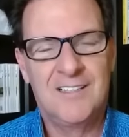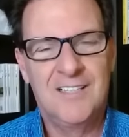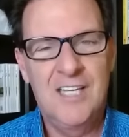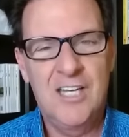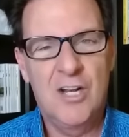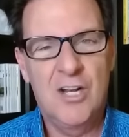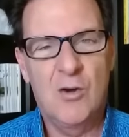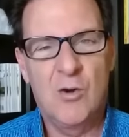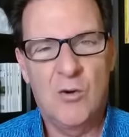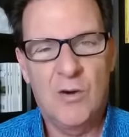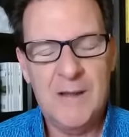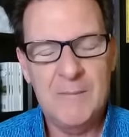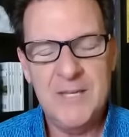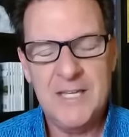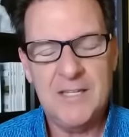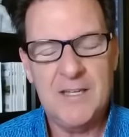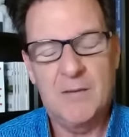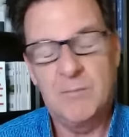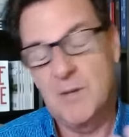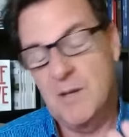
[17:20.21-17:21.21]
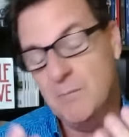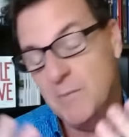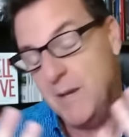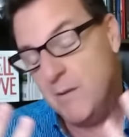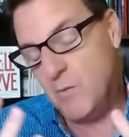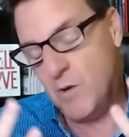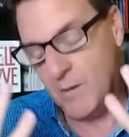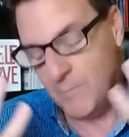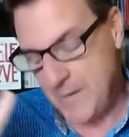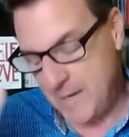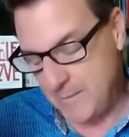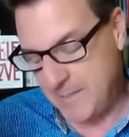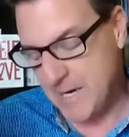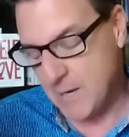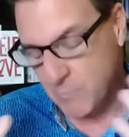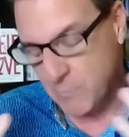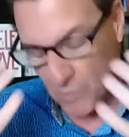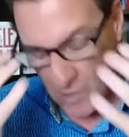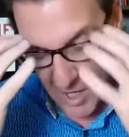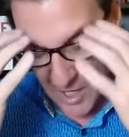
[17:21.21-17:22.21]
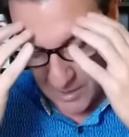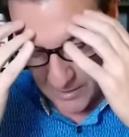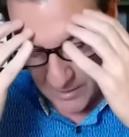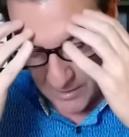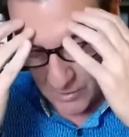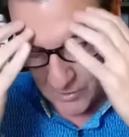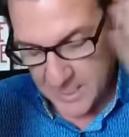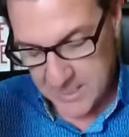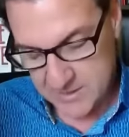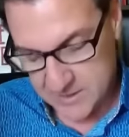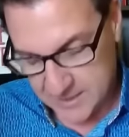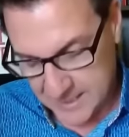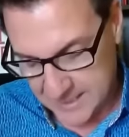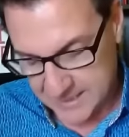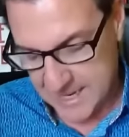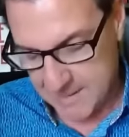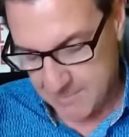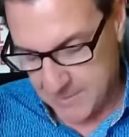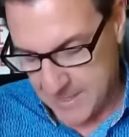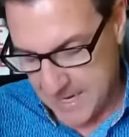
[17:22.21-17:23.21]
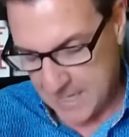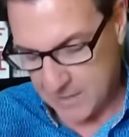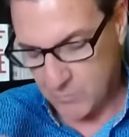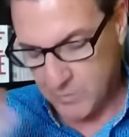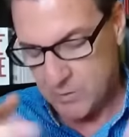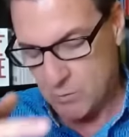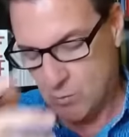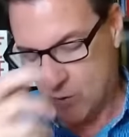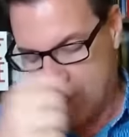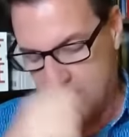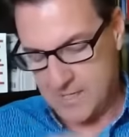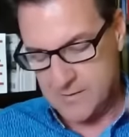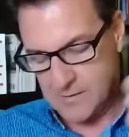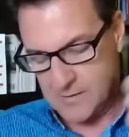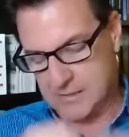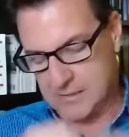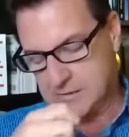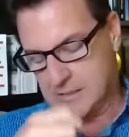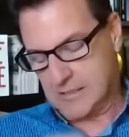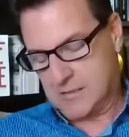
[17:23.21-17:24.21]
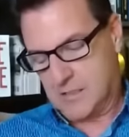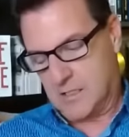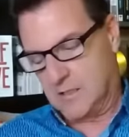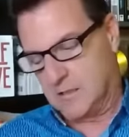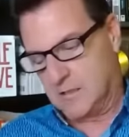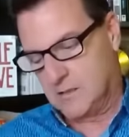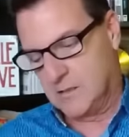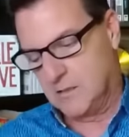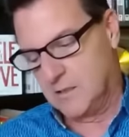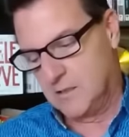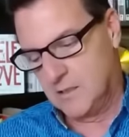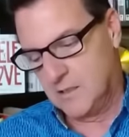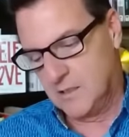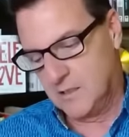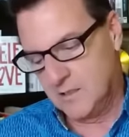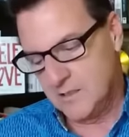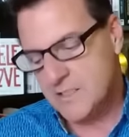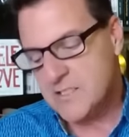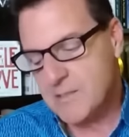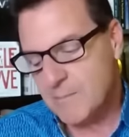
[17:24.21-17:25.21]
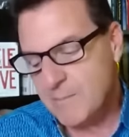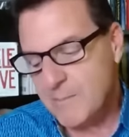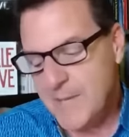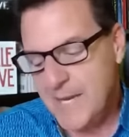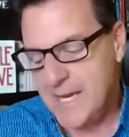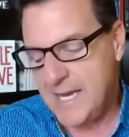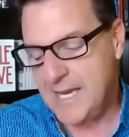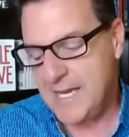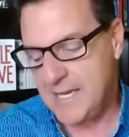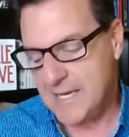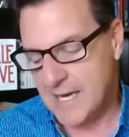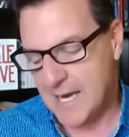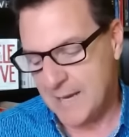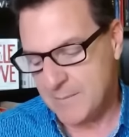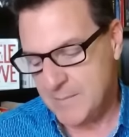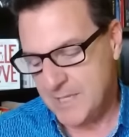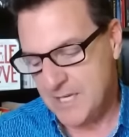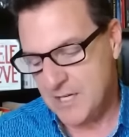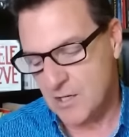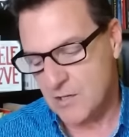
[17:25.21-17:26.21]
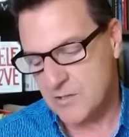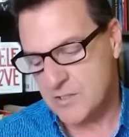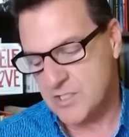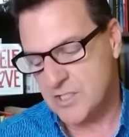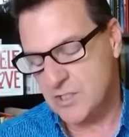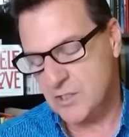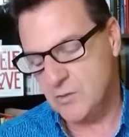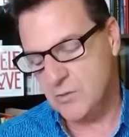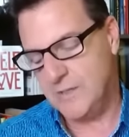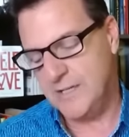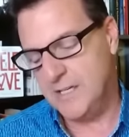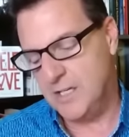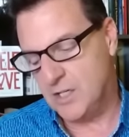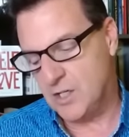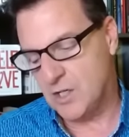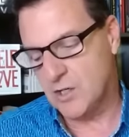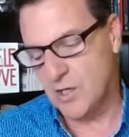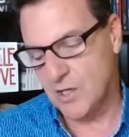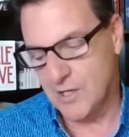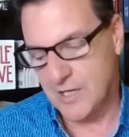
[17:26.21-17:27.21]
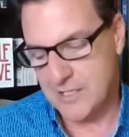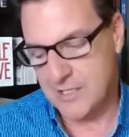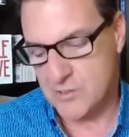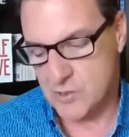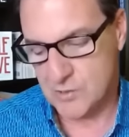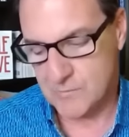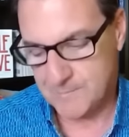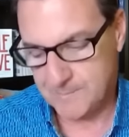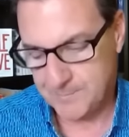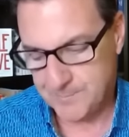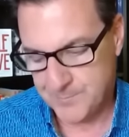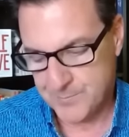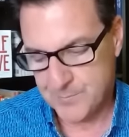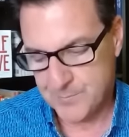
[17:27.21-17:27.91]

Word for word: You know, I mean, I mean, well, maybe I'm wrong. Okay, take that back, rewind. To me, I'm here to encourage